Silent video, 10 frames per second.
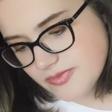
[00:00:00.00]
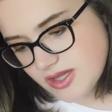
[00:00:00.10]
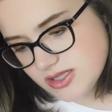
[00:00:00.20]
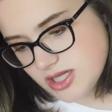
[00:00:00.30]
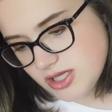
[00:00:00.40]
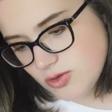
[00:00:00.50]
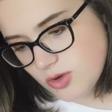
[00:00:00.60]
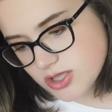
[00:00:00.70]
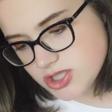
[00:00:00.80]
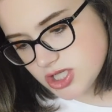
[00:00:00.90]
Continue
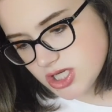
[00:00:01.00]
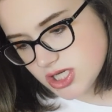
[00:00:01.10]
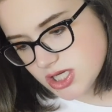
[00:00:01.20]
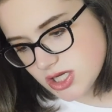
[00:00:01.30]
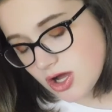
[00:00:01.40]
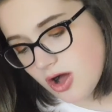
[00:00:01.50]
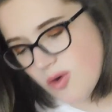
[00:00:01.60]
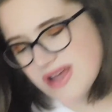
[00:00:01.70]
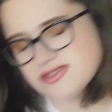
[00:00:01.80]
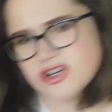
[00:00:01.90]
watching.
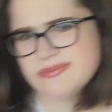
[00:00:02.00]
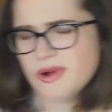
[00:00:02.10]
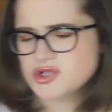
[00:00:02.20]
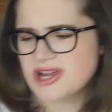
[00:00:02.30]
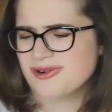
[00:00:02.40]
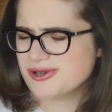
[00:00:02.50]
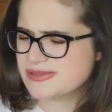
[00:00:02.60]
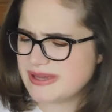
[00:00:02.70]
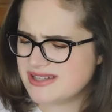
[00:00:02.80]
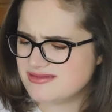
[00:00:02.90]
Oh, I started BoJack
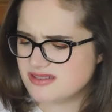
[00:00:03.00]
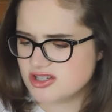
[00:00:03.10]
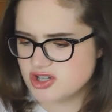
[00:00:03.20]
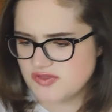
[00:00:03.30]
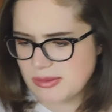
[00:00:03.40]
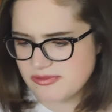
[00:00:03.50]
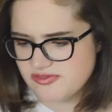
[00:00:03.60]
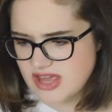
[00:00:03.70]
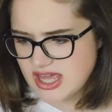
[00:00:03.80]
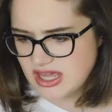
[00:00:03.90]
Horseman. Not sure if I'm a
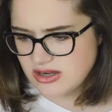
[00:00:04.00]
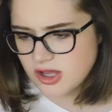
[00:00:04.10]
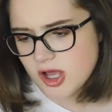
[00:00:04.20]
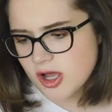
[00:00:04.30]
fan.